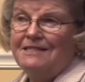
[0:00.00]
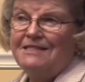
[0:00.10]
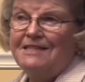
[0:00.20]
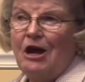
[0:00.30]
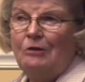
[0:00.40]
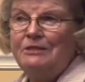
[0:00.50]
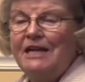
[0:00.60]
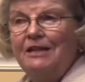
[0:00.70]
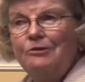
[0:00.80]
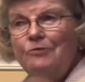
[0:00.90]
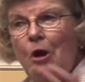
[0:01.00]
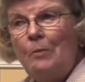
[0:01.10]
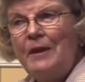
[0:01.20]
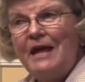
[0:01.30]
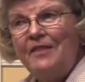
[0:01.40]
So Della
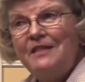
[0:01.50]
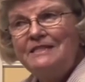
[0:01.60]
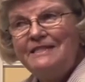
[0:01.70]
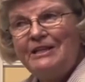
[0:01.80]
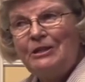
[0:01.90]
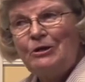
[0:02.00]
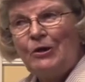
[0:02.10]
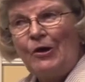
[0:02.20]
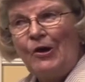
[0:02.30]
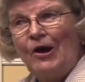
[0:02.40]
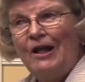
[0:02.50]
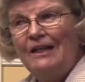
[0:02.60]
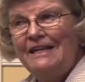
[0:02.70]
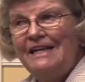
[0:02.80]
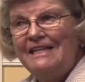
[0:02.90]
Robbia, this little
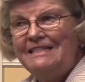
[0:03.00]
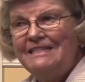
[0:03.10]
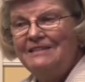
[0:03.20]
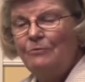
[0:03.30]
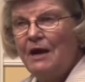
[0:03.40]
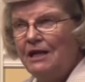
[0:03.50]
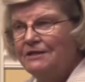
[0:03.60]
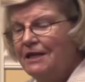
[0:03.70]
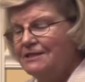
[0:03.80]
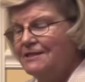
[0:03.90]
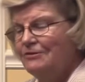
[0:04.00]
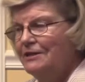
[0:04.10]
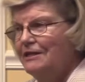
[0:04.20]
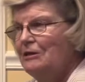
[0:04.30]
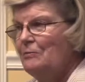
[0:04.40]
girl in, well, not so
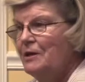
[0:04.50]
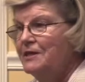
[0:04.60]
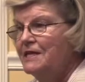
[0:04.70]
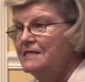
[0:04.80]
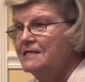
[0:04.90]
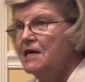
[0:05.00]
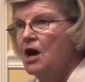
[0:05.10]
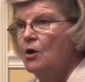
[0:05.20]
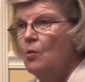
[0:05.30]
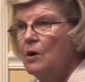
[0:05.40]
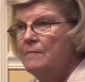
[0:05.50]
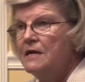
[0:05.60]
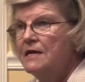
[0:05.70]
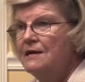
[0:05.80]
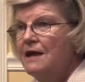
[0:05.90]
little, but this young
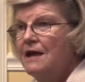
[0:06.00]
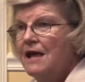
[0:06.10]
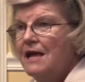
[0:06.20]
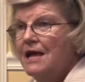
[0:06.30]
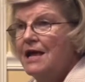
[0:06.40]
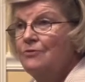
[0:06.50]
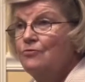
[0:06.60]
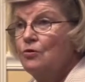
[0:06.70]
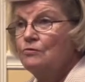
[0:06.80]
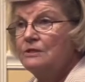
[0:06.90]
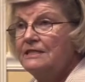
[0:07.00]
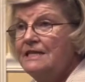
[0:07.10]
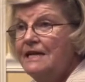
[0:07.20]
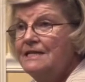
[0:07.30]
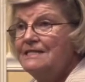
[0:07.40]
woman in rural
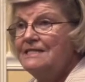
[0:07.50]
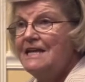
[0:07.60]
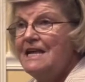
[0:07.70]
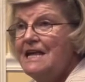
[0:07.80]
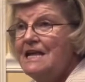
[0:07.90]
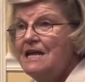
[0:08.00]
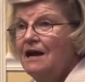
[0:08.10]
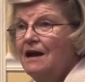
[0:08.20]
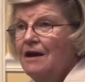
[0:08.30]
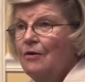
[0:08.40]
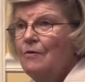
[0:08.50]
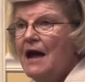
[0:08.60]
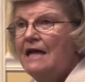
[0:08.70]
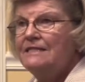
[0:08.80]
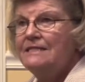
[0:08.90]
Tennessee who
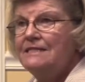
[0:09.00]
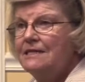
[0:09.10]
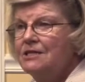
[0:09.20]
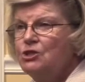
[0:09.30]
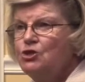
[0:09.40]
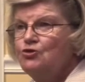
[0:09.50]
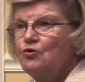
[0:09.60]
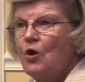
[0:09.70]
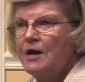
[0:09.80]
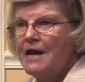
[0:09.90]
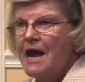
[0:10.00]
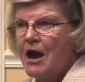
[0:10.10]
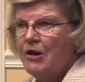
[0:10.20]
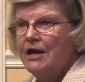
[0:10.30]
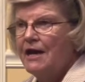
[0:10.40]
has this
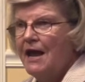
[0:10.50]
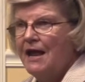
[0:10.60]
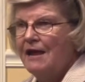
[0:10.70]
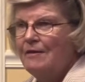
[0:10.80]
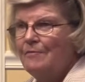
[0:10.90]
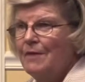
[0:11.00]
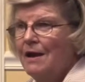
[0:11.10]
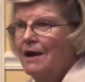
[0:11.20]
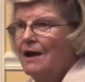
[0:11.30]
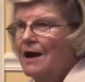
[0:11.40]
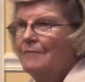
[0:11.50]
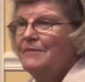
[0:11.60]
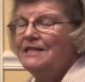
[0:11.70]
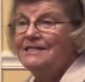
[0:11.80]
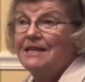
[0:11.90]
extraordinary name,
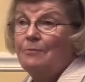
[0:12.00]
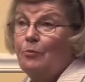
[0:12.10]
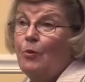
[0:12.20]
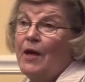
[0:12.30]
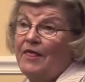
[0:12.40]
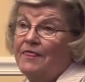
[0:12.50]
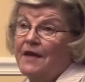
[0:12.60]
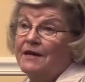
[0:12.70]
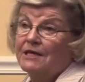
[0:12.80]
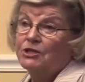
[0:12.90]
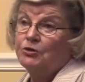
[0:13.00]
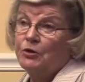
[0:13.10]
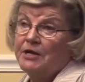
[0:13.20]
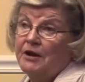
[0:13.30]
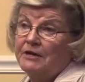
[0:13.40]
meets up with an
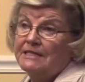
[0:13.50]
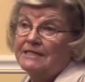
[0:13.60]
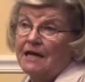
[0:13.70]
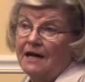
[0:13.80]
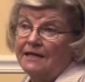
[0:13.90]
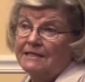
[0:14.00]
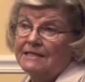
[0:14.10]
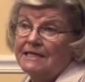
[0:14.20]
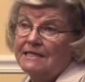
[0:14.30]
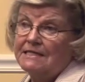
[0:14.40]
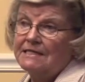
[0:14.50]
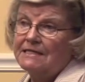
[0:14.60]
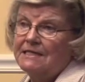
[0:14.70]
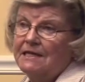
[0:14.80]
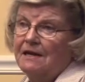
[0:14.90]
extraordinary
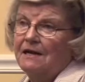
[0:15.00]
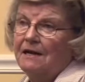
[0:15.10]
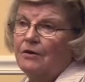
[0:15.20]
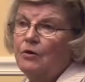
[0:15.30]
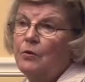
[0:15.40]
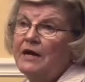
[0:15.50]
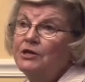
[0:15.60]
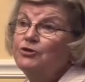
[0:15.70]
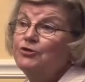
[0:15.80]
scientist who